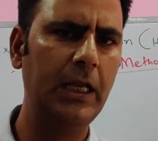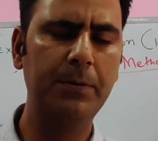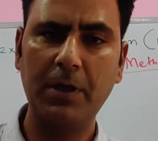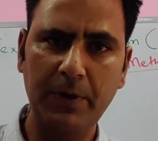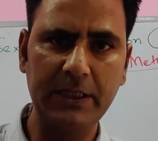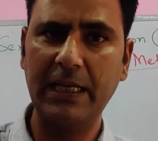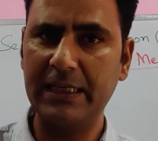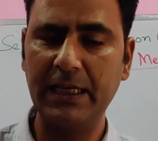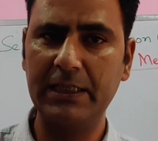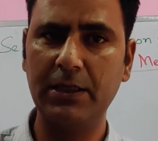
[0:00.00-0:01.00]
If somebody is
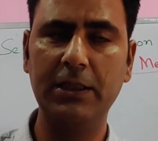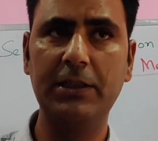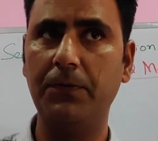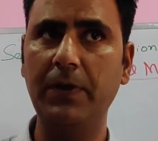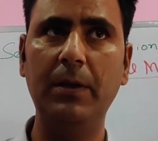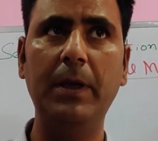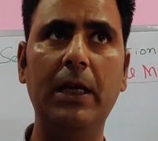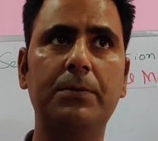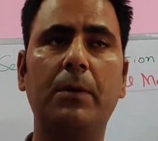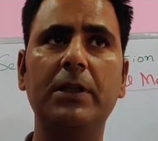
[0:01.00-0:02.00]
XX, it's a
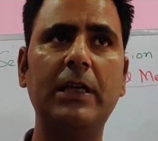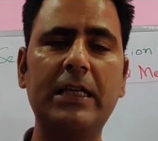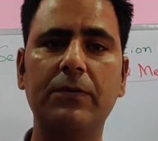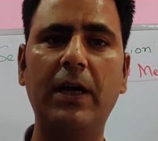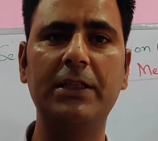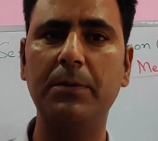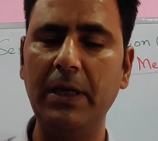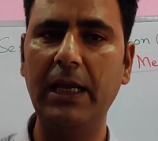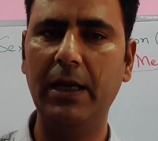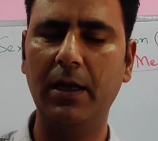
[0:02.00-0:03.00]
female. If somebody is XY, it's a
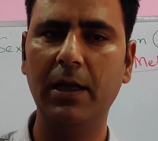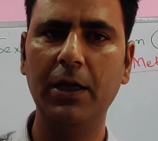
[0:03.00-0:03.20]
male.